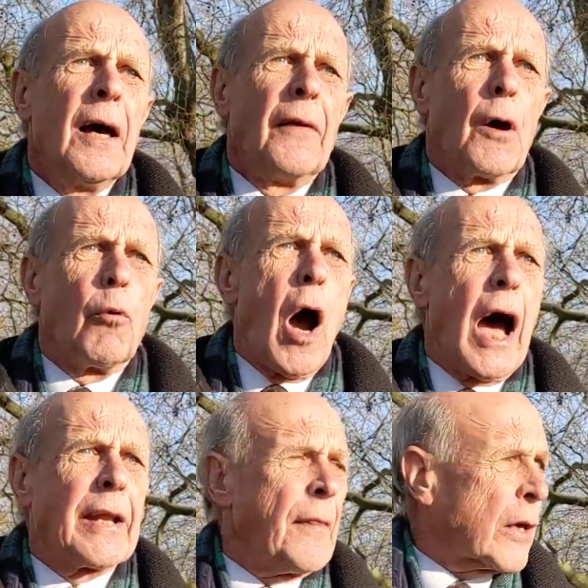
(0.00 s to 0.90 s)
And the
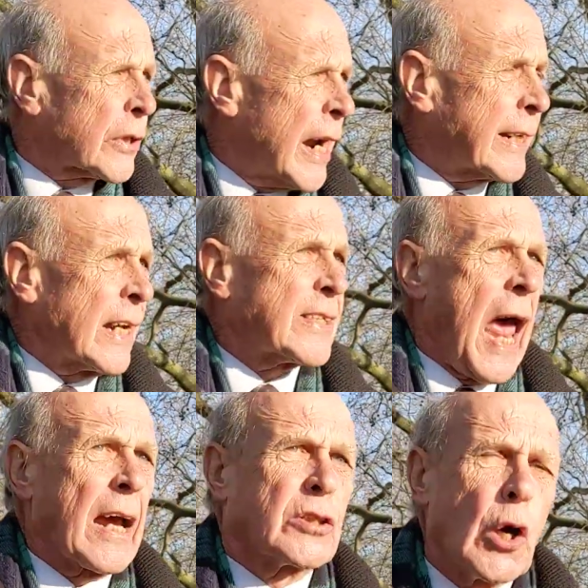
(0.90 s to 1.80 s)
word in the Greek is
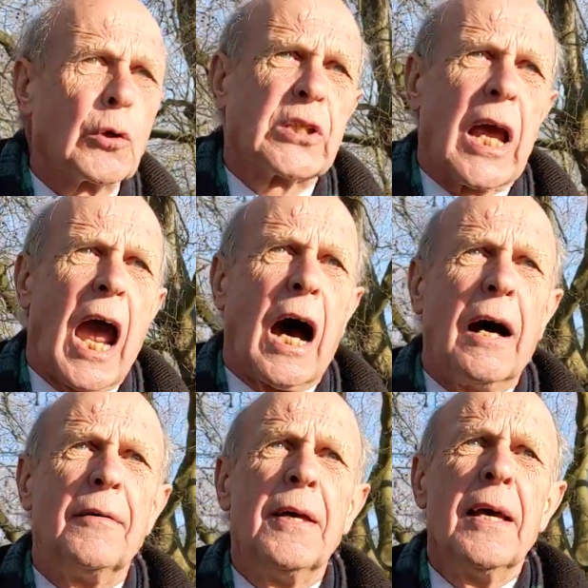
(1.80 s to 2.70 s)
exousia,